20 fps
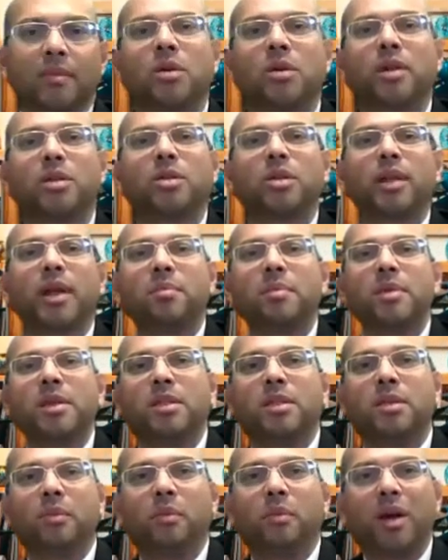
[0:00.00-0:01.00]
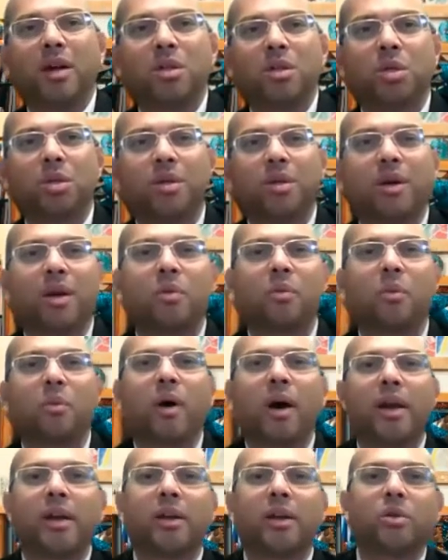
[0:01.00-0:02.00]
So that means one should not
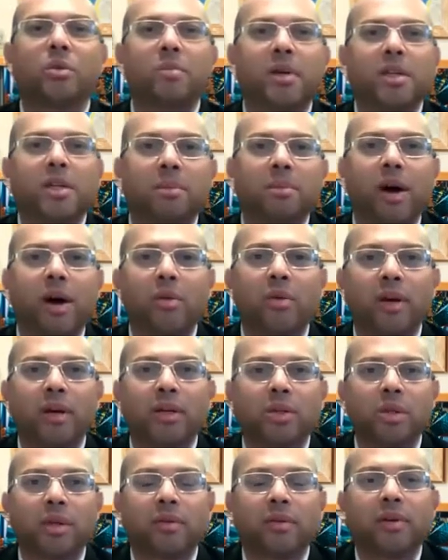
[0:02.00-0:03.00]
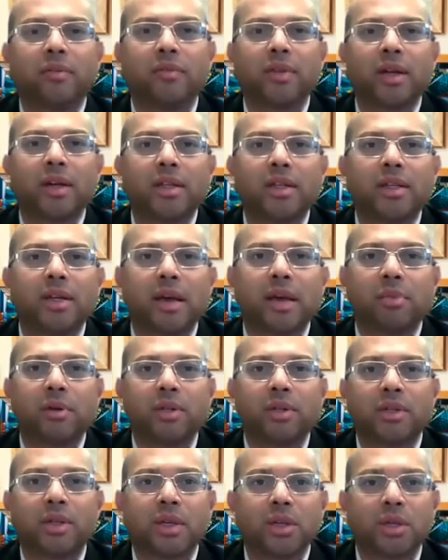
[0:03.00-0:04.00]
worry too much about it. So even if there is
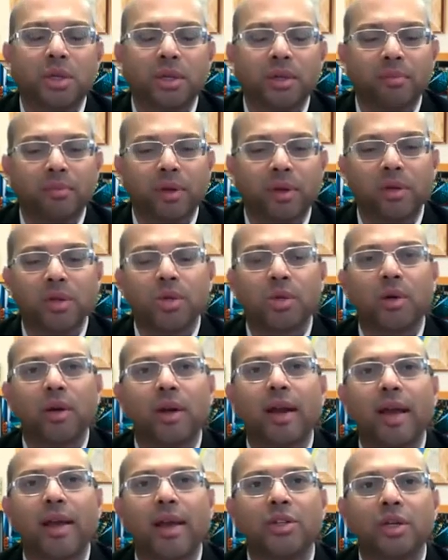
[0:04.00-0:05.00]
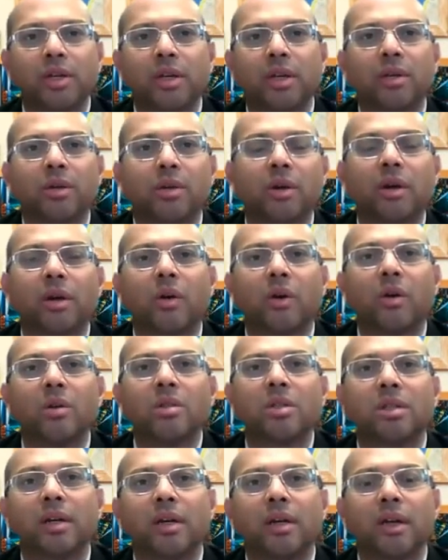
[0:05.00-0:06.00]
depreciation, because you are hedging it, you are
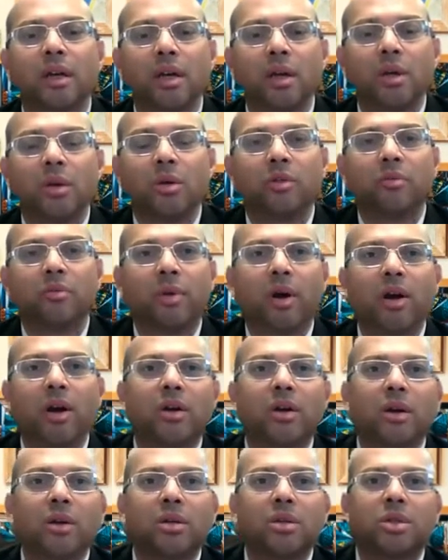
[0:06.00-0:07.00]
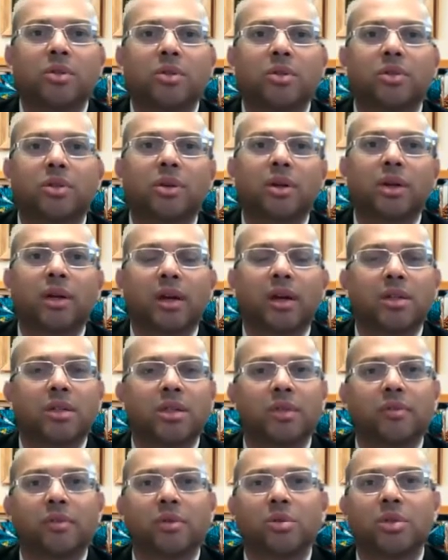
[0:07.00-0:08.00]
constantly, you bought dollars, you sold a currency
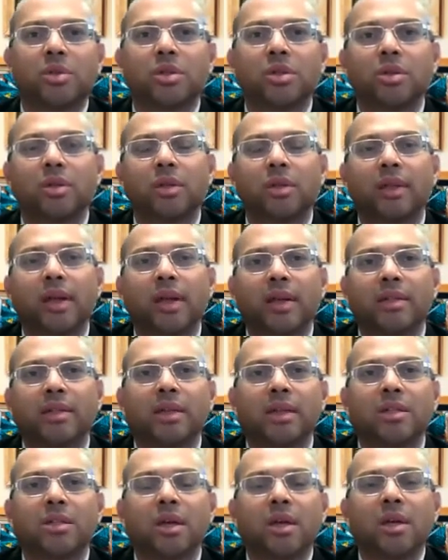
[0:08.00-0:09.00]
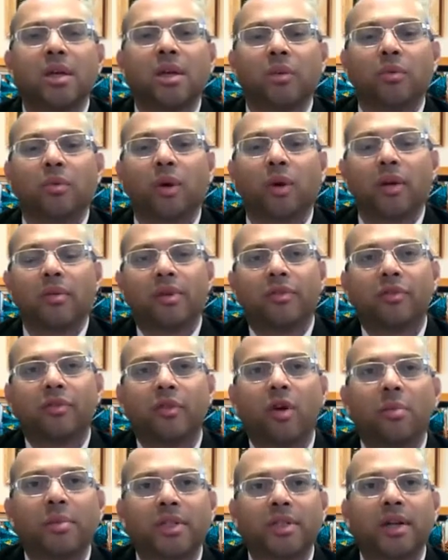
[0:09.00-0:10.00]
future. So in that sense, whatever
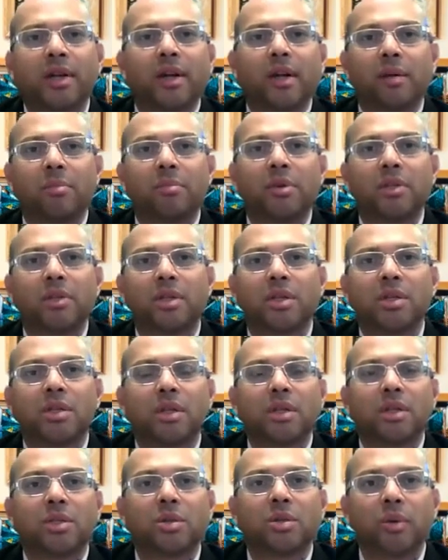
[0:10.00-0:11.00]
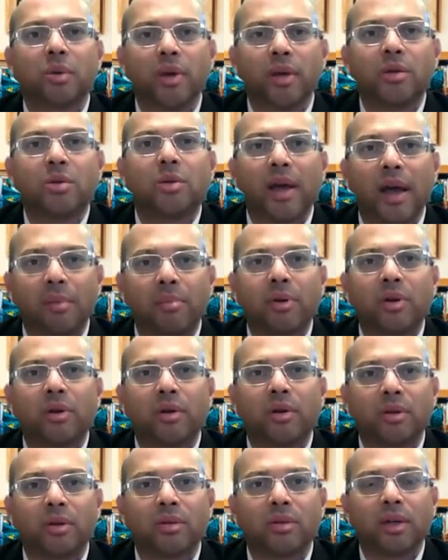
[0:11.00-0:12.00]
4% depreciation is going to happen
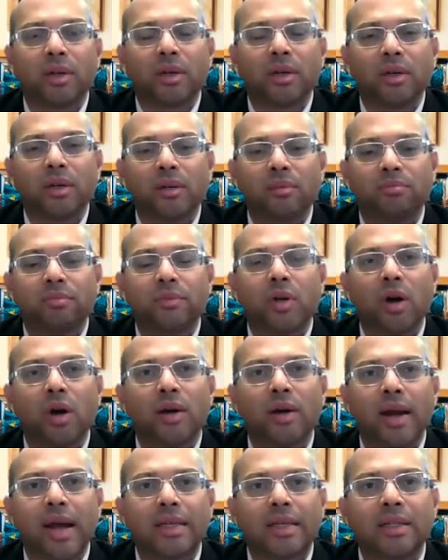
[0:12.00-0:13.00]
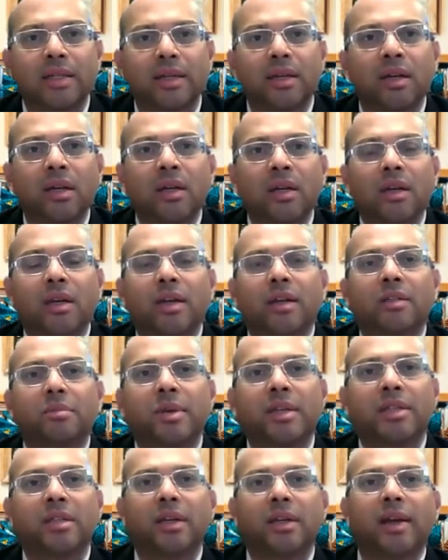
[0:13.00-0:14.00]
onto the dollar asset is
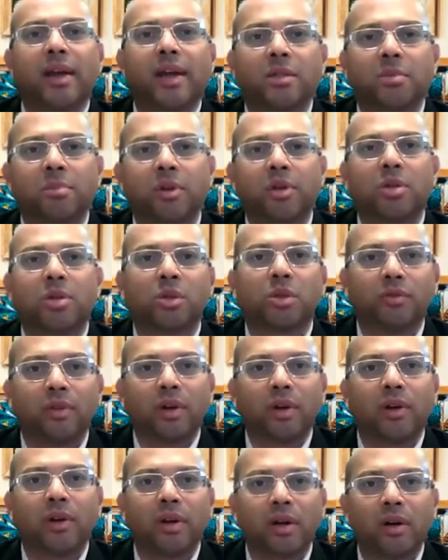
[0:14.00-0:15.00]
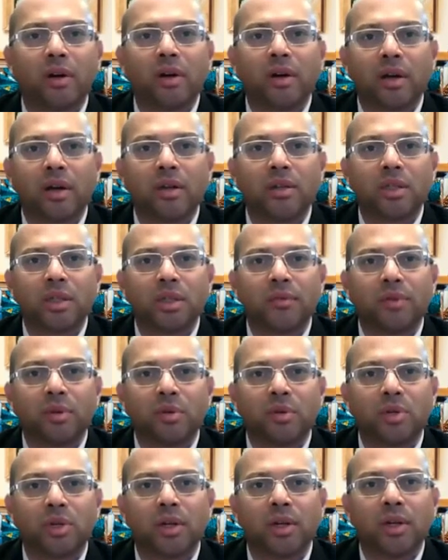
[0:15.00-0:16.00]
basically hedged because you've already got a currency
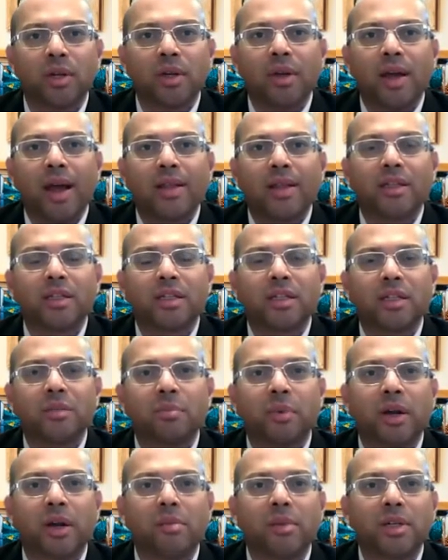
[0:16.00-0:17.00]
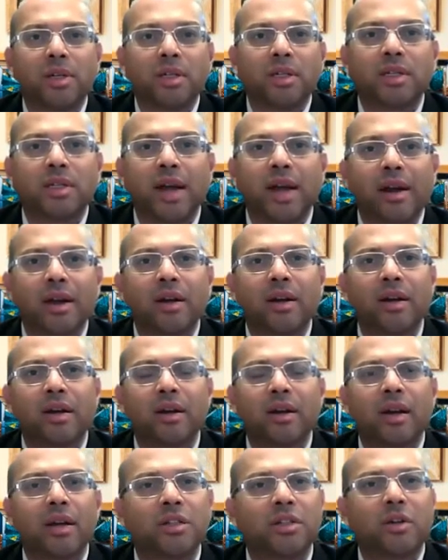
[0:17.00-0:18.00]
future. And this is pretty much a standard
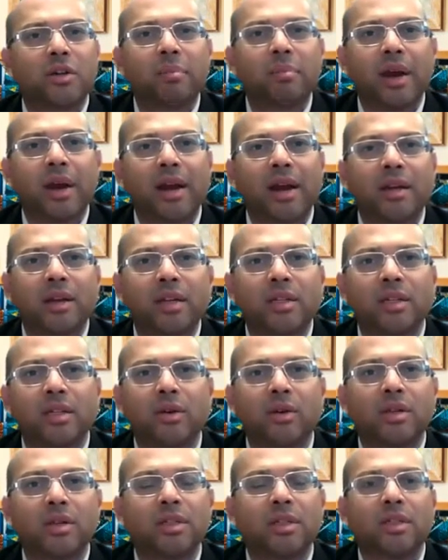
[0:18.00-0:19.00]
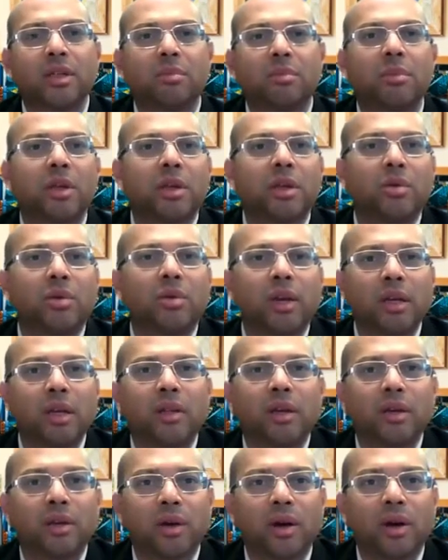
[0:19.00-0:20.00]
industry practice, or is it something unique
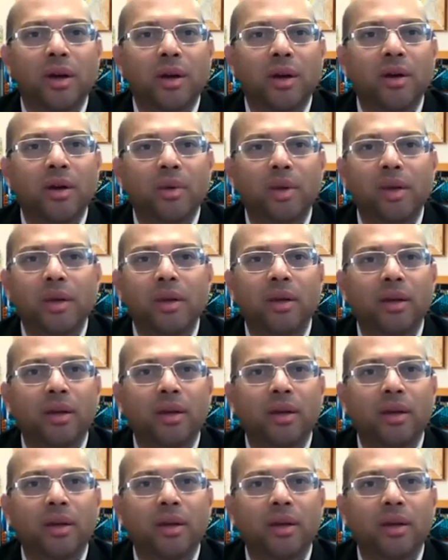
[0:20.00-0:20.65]
that y'all are doing?